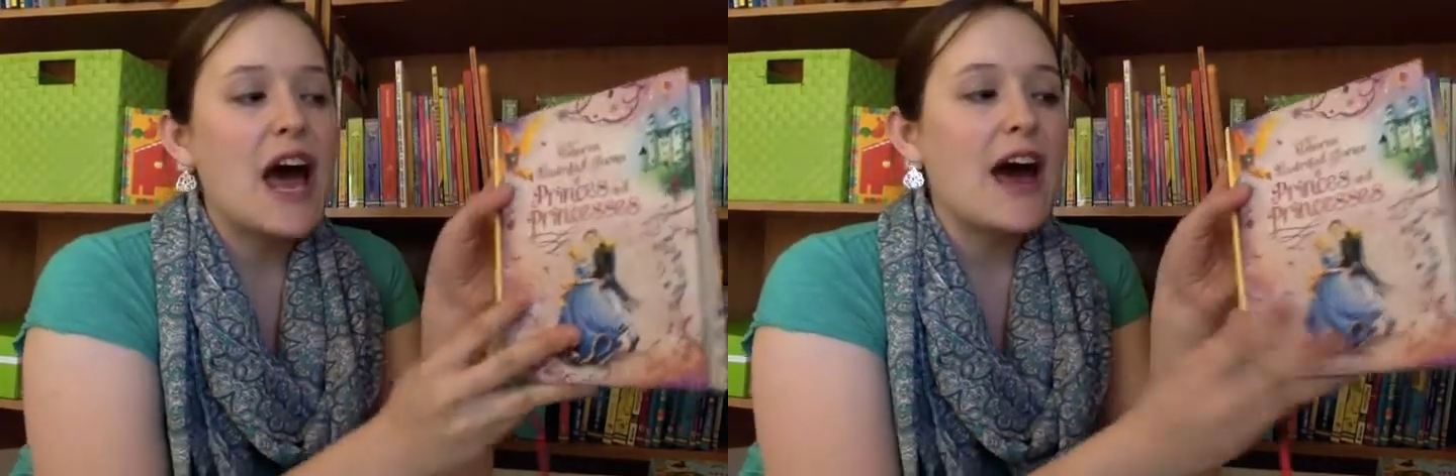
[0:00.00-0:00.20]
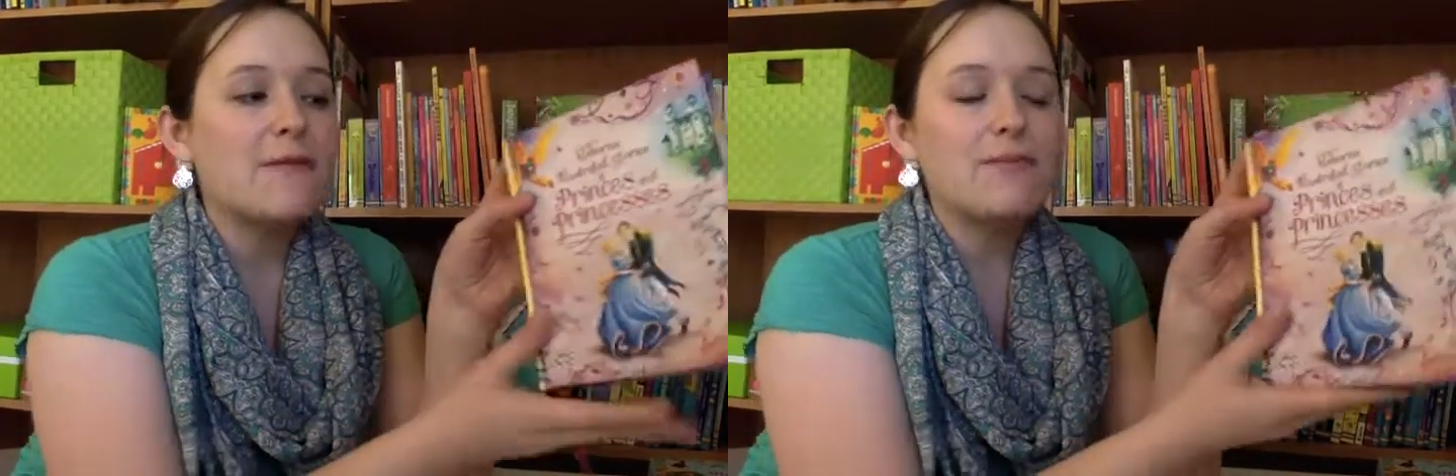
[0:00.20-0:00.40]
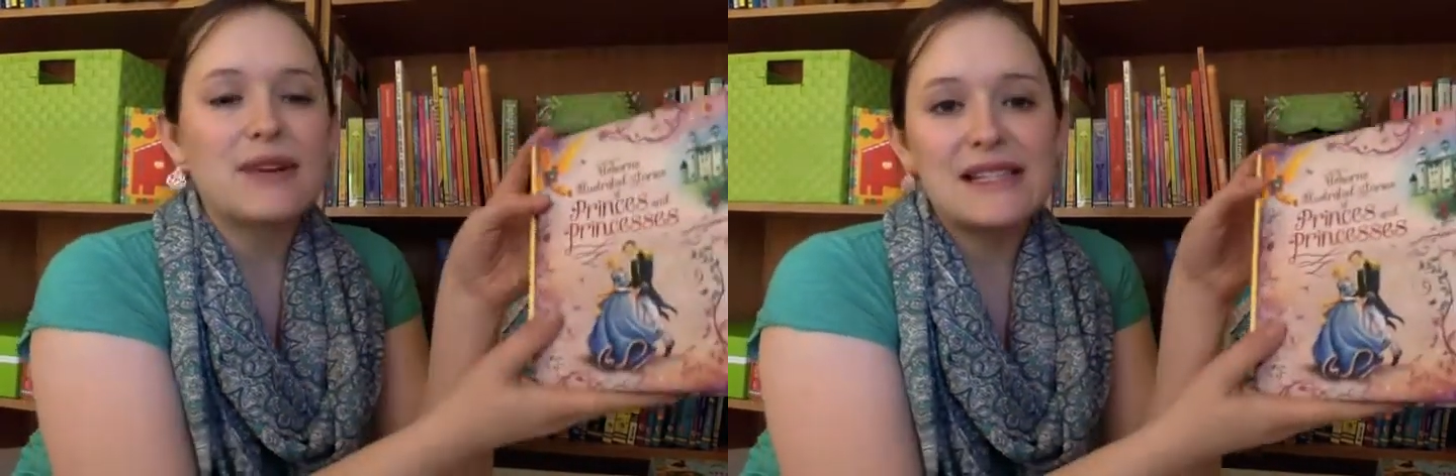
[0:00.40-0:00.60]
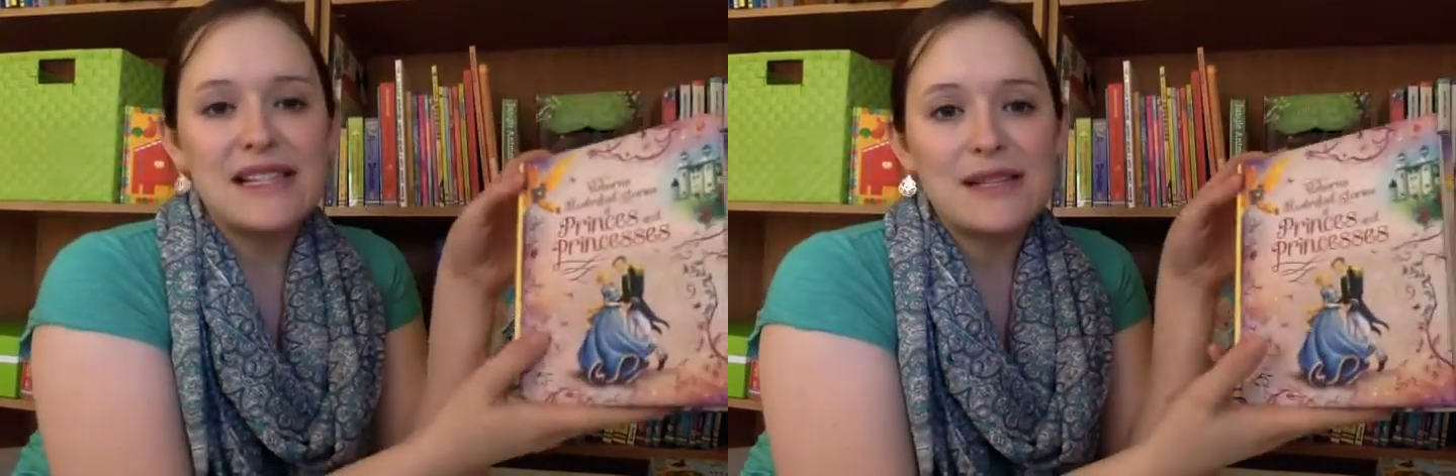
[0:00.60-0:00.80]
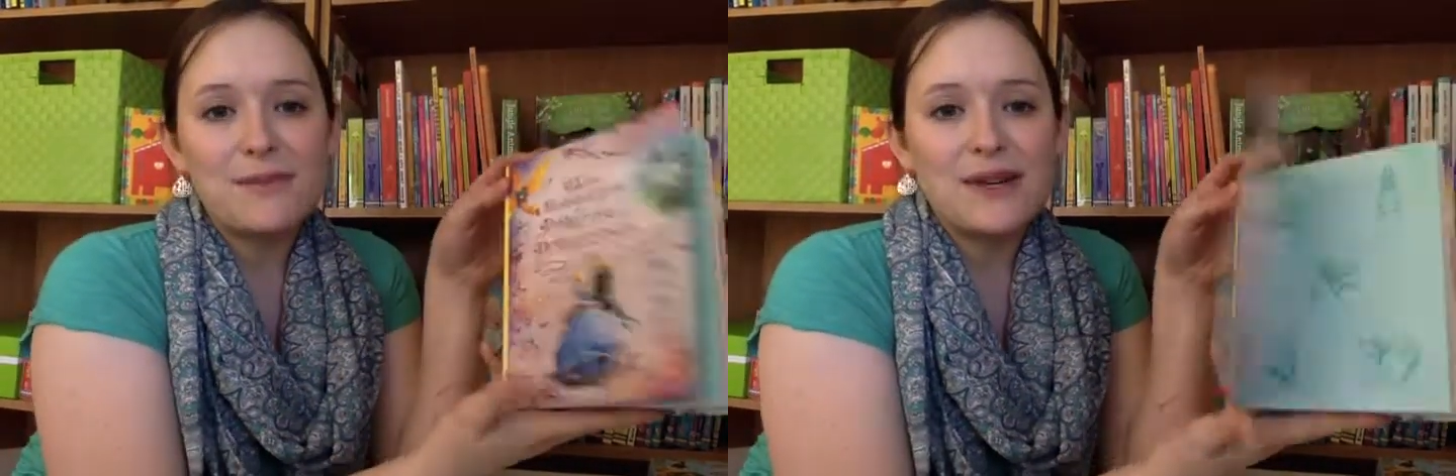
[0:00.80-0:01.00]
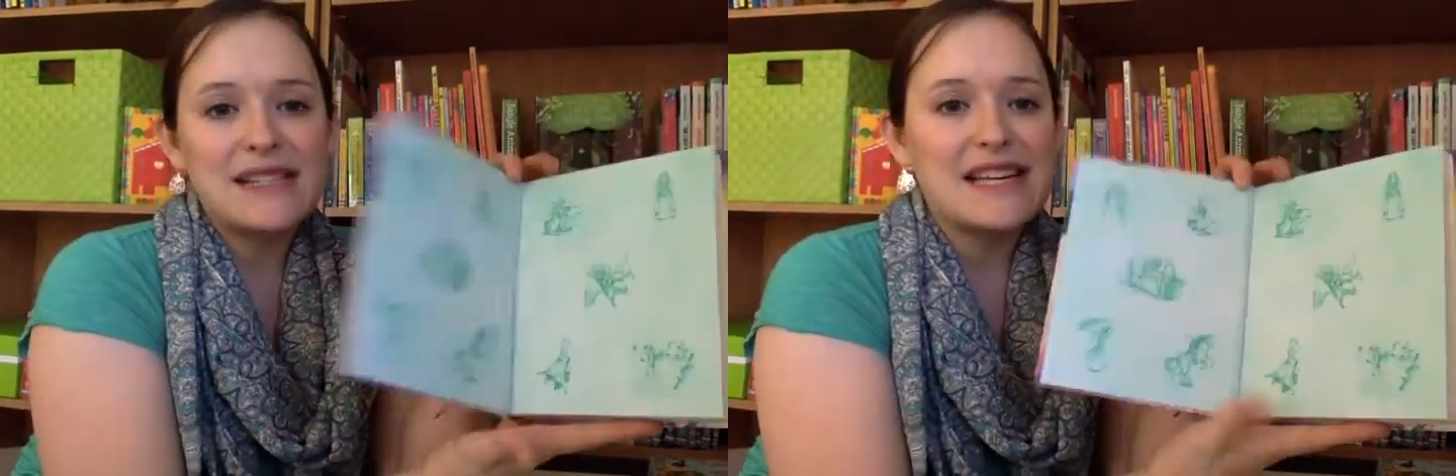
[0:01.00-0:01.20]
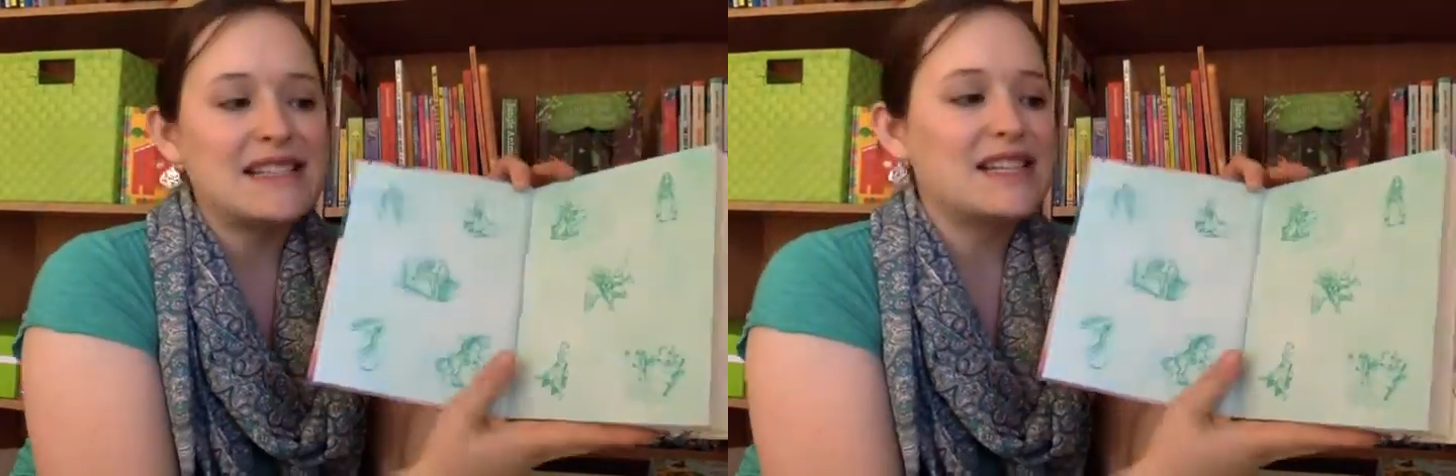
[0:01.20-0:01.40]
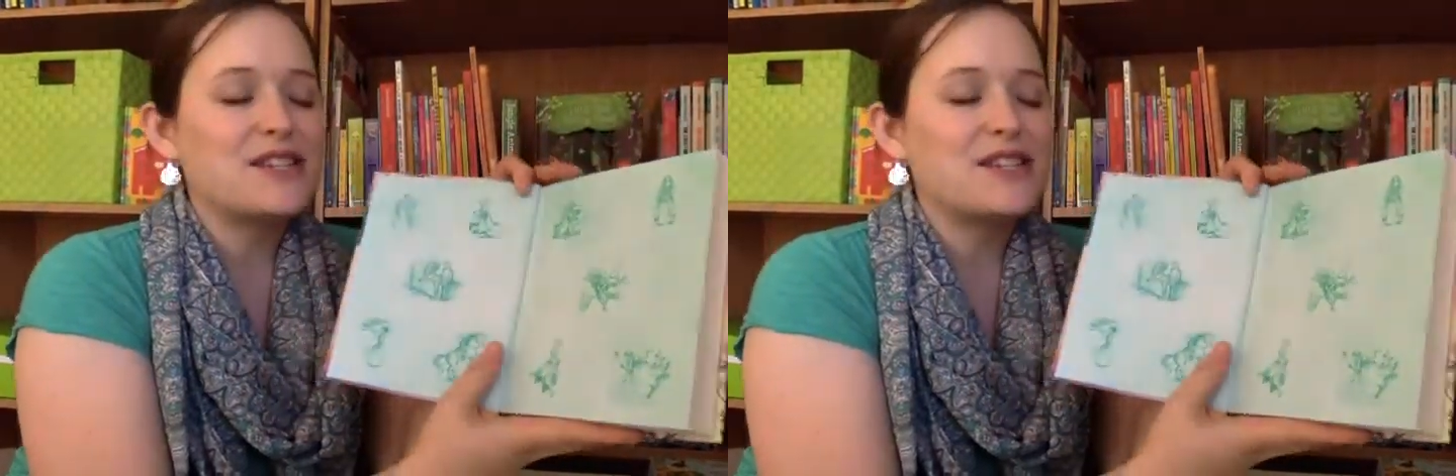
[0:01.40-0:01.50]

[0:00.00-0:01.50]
of princes and princesses,